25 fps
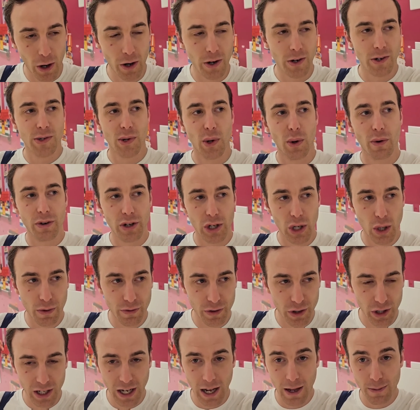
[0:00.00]
parts over and
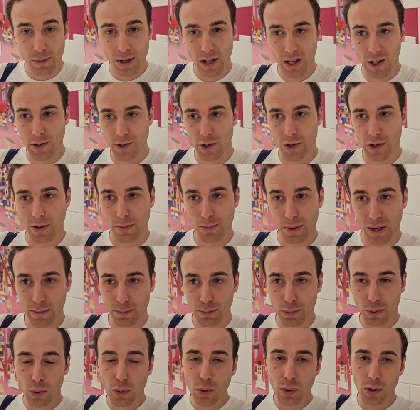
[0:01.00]
over again, because there's a big
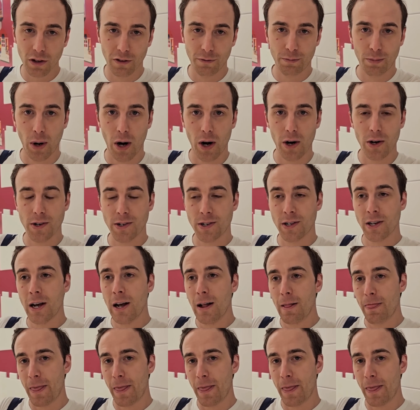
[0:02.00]
pool of parts